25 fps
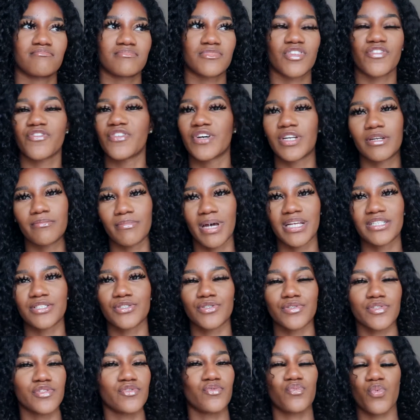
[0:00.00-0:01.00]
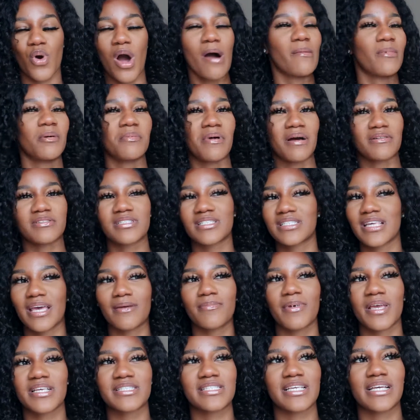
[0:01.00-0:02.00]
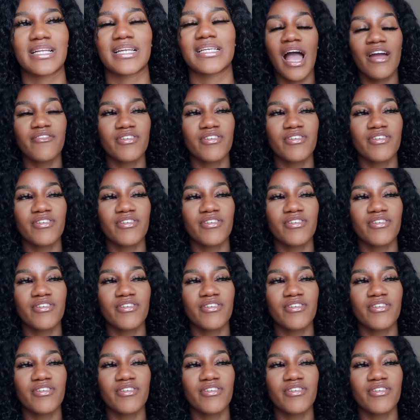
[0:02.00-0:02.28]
the fundamentals of what I'm about to say, basically.